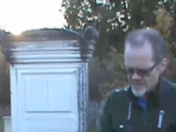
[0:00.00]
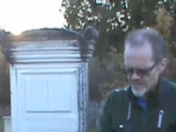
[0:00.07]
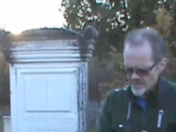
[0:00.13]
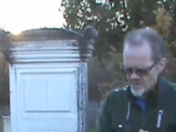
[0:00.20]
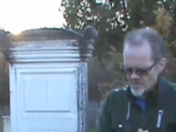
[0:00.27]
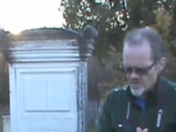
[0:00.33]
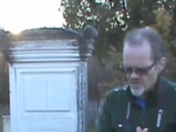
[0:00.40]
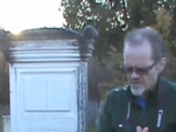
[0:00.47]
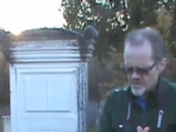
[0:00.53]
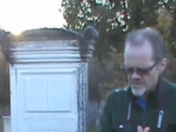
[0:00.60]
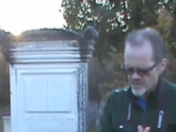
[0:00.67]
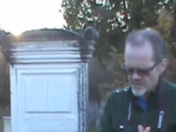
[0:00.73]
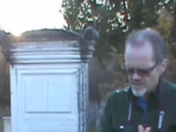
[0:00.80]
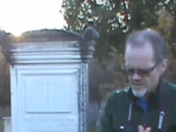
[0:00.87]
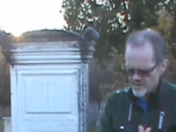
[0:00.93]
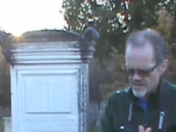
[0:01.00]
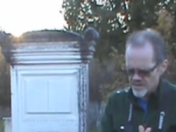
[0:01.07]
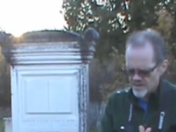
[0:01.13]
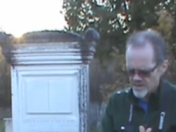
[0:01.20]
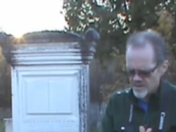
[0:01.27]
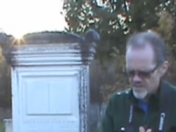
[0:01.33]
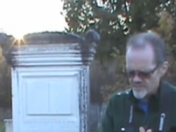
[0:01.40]
But Lord,
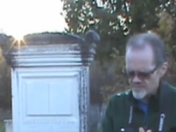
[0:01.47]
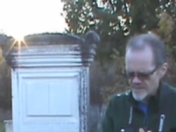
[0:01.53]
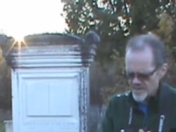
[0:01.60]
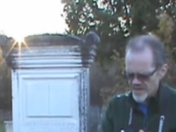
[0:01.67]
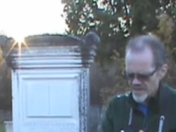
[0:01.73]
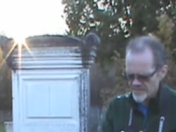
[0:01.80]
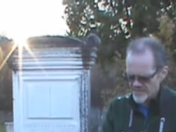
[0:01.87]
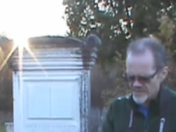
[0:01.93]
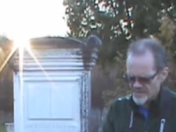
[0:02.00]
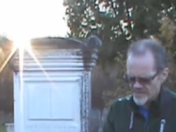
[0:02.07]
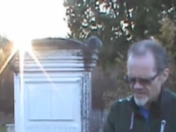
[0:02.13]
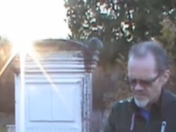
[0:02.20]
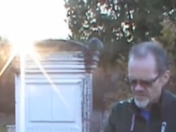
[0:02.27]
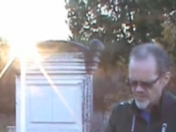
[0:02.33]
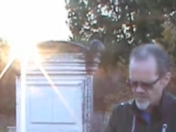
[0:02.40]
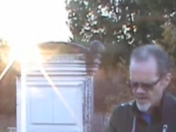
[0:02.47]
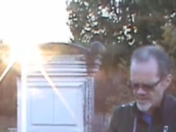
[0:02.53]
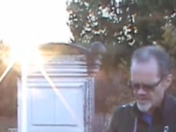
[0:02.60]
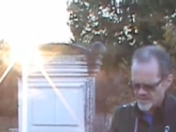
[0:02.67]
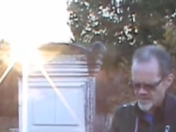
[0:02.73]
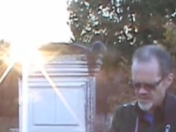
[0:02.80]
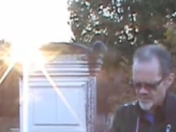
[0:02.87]
many of us have
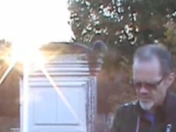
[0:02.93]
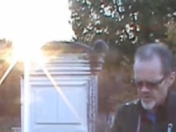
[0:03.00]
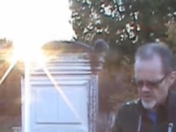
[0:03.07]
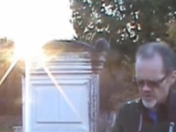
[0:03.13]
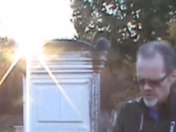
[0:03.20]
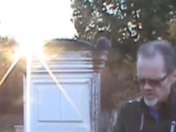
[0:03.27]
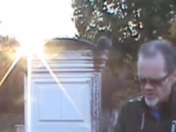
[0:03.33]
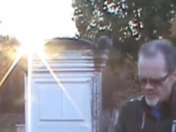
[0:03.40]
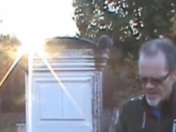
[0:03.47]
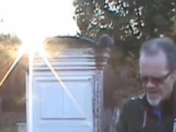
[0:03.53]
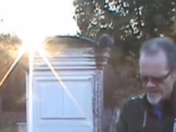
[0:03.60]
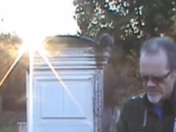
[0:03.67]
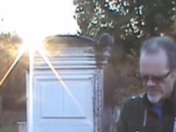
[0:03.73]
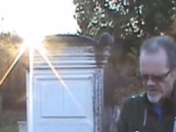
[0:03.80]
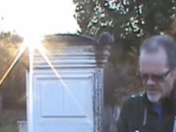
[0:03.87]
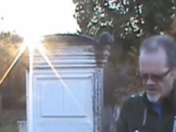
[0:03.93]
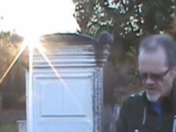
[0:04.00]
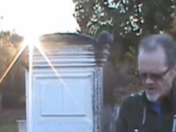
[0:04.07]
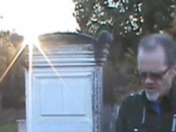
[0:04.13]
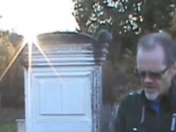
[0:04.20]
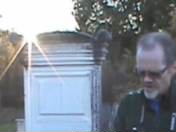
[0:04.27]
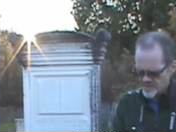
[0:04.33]
expressed a spiritual revival in our
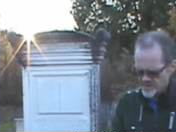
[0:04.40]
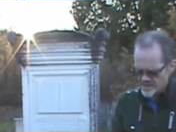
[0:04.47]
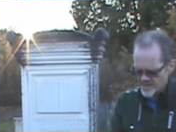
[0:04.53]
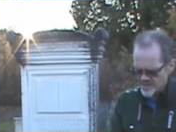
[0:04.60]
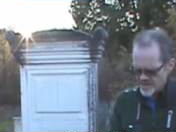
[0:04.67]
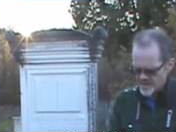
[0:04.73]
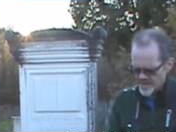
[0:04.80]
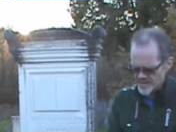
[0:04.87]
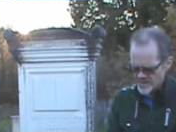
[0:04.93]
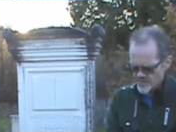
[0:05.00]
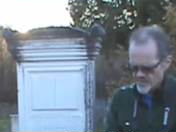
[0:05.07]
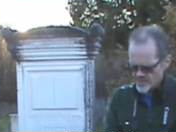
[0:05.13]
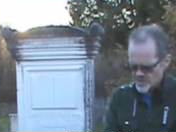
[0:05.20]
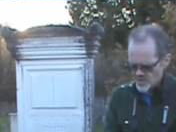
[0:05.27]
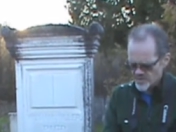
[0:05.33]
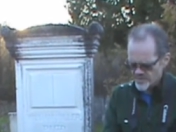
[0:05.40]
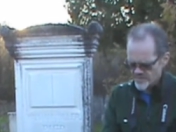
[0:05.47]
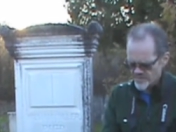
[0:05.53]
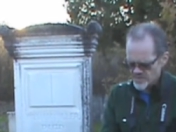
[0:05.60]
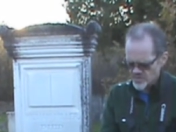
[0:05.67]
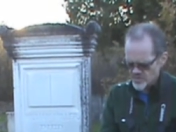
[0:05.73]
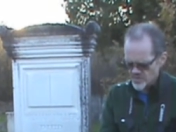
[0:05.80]
hearts as a result
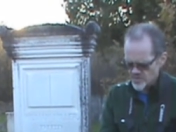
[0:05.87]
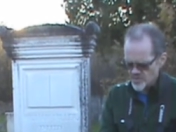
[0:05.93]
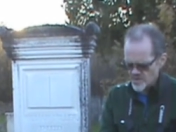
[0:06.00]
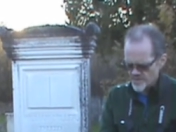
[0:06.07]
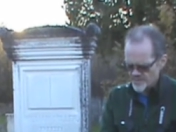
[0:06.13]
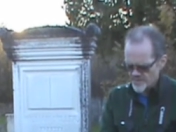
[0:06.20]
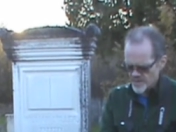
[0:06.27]
of this tour.